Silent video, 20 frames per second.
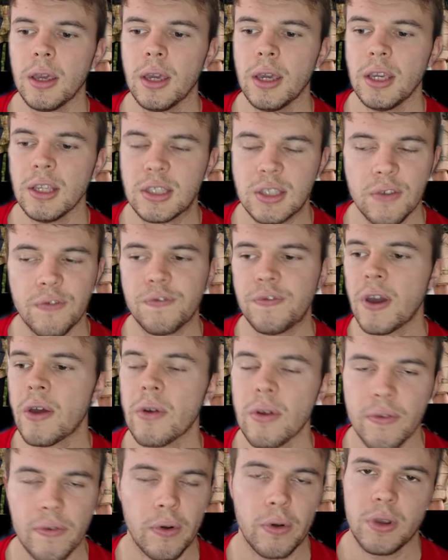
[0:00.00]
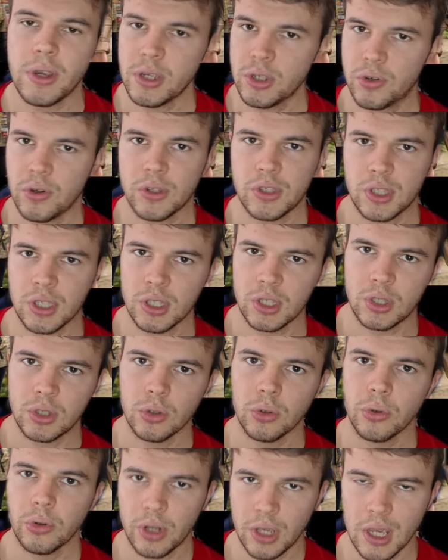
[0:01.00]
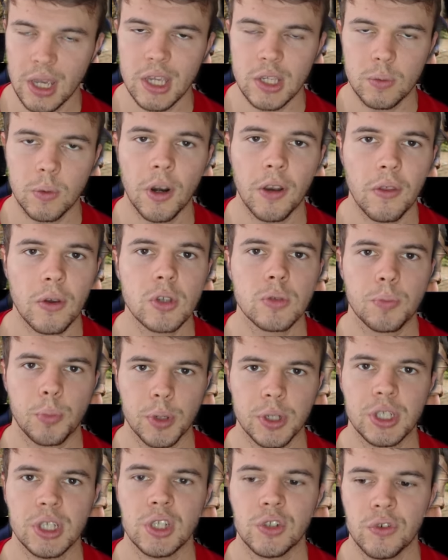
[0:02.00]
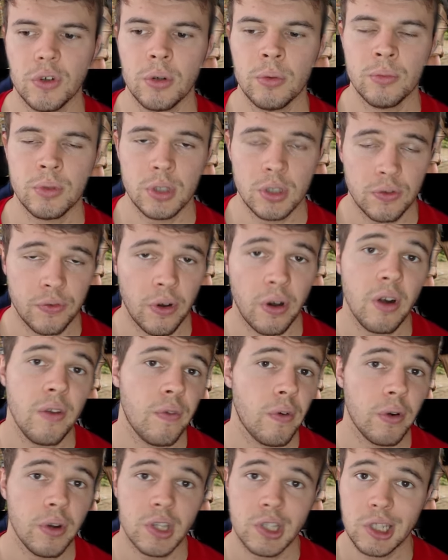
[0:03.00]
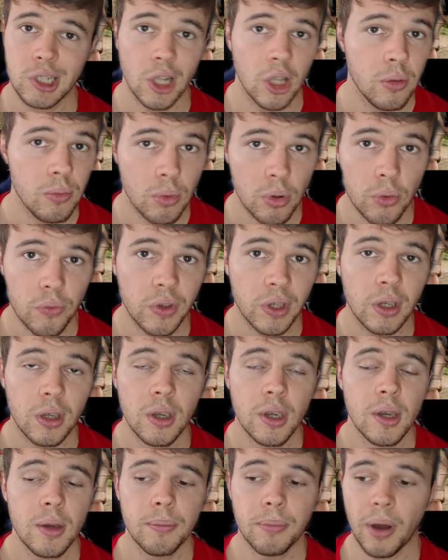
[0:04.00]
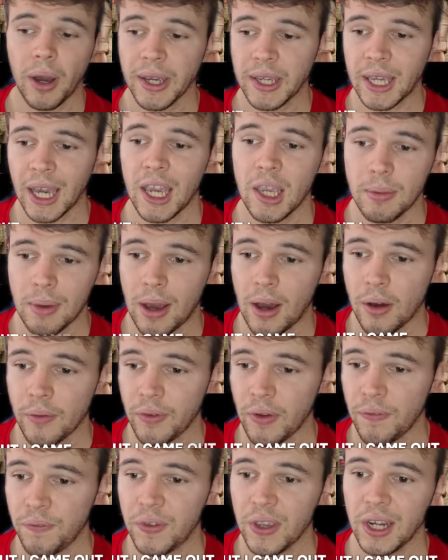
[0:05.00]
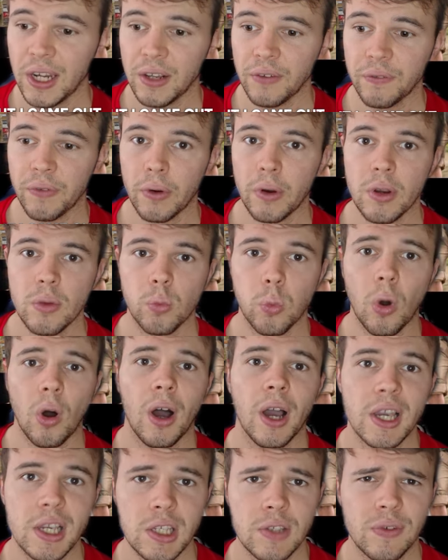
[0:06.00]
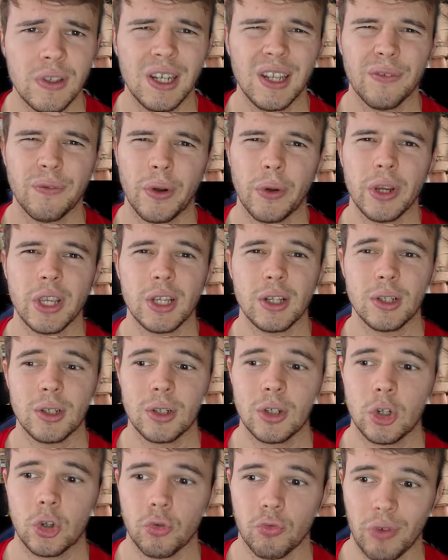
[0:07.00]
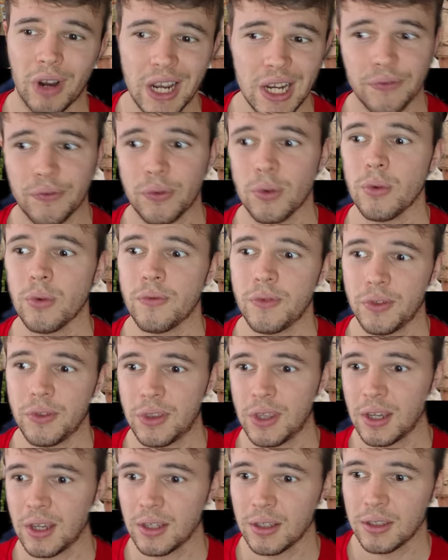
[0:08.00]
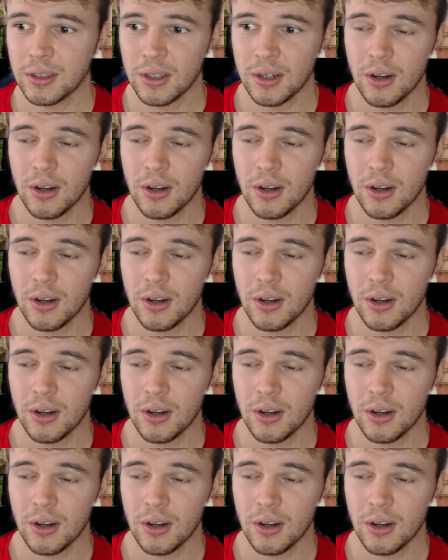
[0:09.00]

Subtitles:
It's a very, very interesting story. It's one of those British films that's very, very slow moving, but I came out of it feeling very wise, feeling very grateful for things.